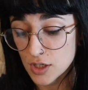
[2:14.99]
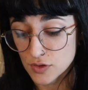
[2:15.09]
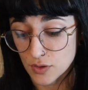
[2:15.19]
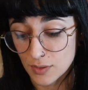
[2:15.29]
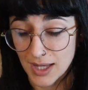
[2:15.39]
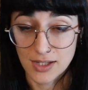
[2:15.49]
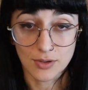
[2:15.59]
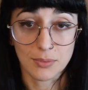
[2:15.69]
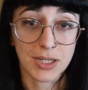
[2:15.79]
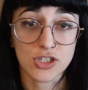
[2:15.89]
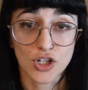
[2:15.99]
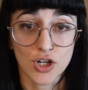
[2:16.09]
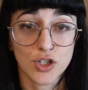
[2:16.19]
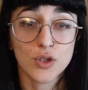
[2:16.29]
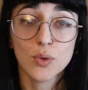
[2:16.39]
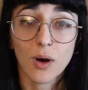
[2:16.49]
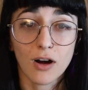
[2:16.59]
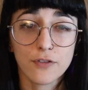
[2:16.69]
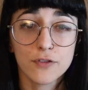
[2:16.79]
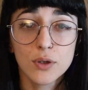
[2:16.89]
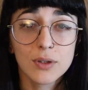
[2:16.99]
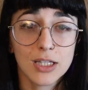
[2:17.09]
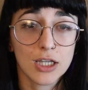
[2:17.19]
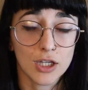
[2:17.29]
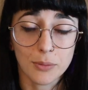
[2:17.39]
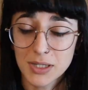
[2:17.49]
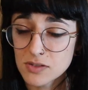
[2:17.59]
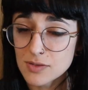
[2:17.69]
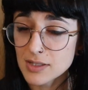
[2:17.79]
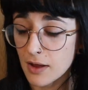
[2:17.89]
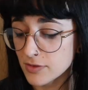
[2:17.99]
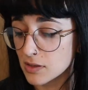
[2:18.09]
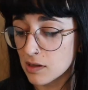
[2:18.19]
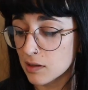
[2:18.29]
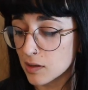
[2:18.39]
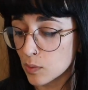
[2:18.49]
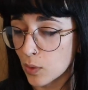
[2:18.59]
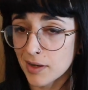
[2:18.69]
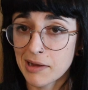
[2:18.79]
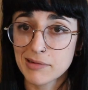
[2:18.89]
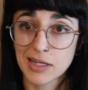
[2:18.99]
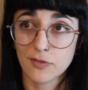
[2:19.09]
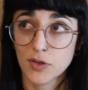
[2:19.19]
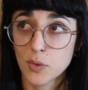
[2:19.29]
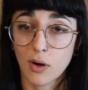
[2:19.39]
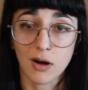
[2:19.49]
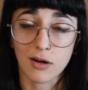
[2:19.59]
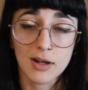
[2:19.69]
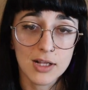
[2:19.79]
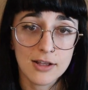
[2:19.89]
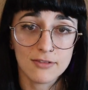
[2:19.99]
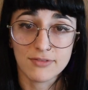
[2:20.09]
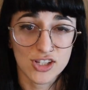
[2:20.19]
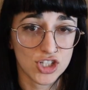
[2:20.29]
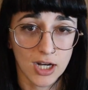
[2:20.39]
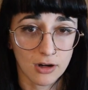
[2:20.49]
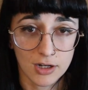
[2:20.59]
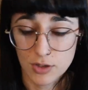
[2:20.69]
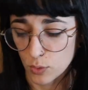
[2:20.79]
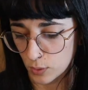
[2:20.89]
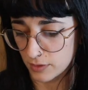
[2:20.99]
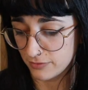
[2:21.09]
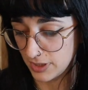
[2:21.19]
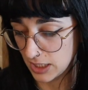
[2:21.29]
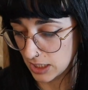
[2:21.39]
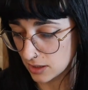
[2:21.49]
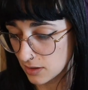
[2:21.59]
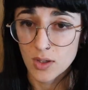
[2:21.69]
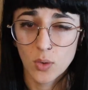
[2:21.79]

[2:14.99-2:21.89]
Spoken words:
so that you can make sure you are fueling your muscles after a good workout if you are vegetarian or vegan.